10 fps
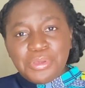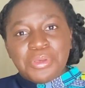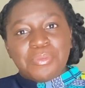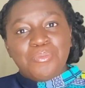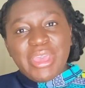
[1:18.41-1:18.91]

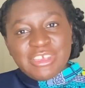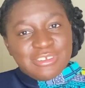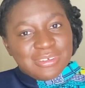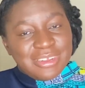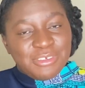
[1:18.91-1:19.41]
make
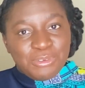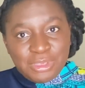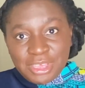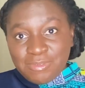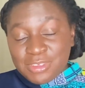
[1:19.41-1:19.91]
sure that you
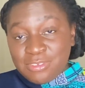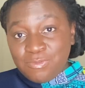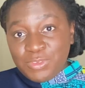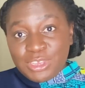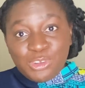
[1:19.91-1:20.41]
give this
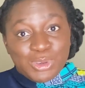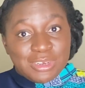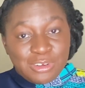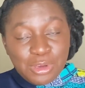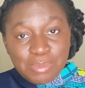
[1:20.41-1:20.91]
video a
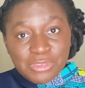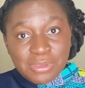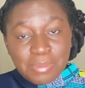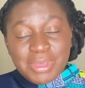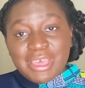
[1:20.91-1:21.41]
thumbs up